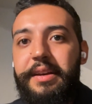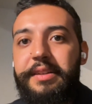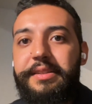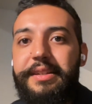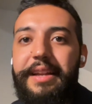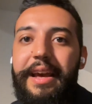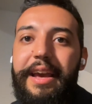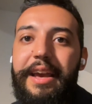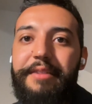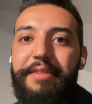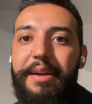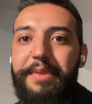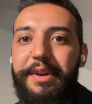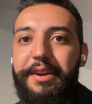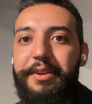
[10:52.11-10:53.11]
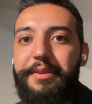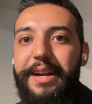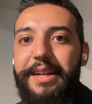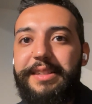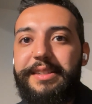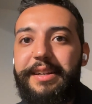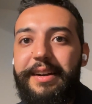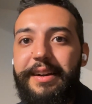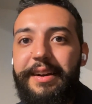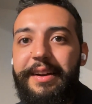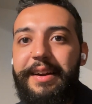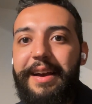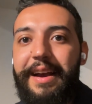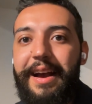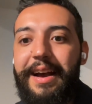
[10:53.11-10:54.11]
Today, if I'm a good racer
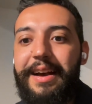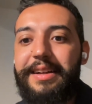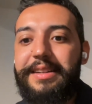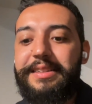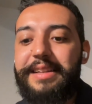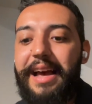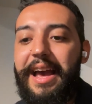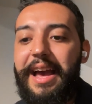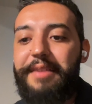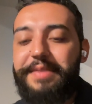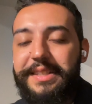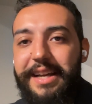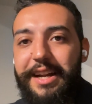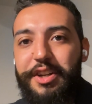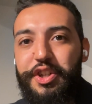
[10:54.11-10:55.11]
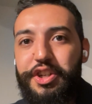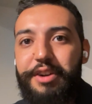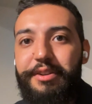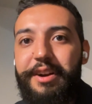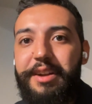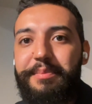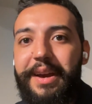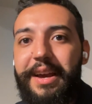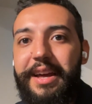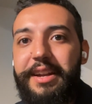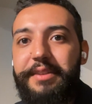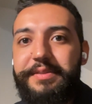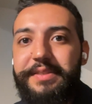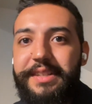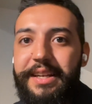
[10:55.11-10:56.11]
and I have attention around my
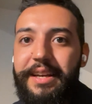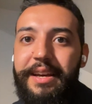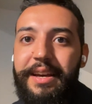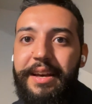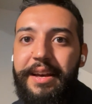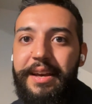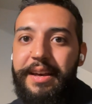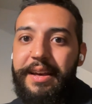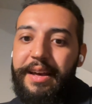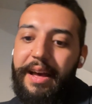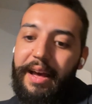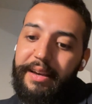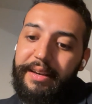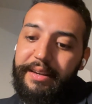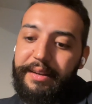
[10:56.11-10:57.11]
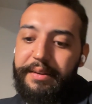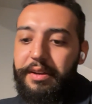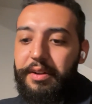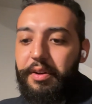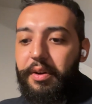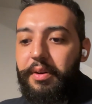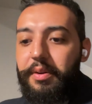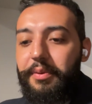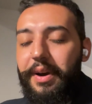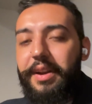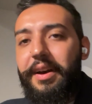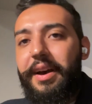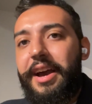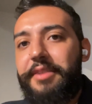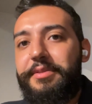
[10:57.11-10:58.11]
NFT, why
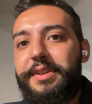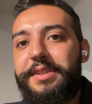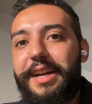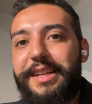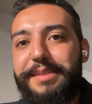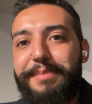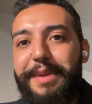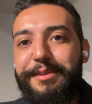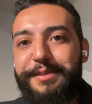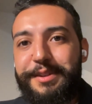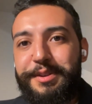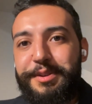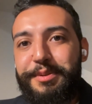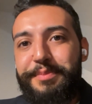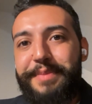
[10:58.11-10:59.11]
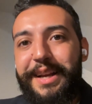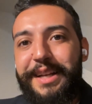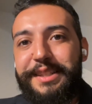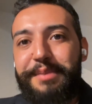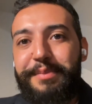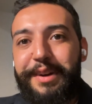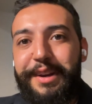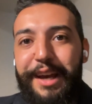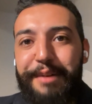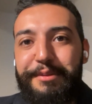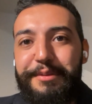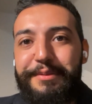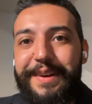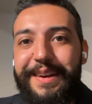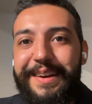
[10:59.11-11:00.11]
not advertise Mountain Dew and make some money off of
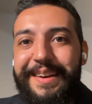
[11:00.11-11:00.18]
it?